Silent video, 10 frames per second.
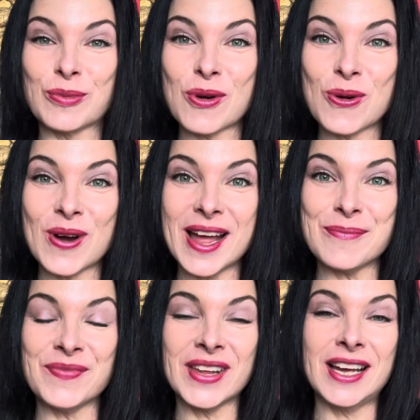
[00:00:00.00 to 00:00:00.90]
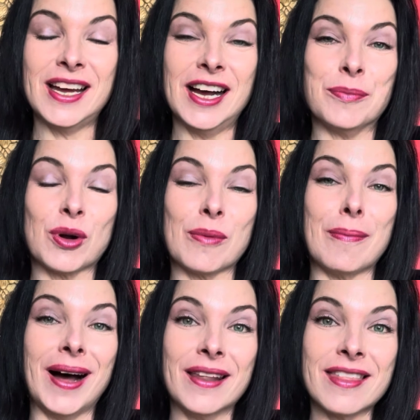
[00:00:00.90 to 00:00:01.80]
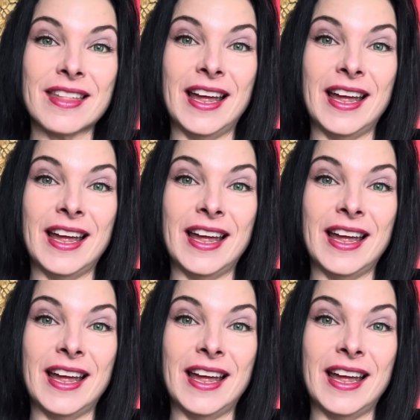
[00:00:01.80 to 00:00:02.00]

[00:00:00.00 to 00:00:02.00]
program per month.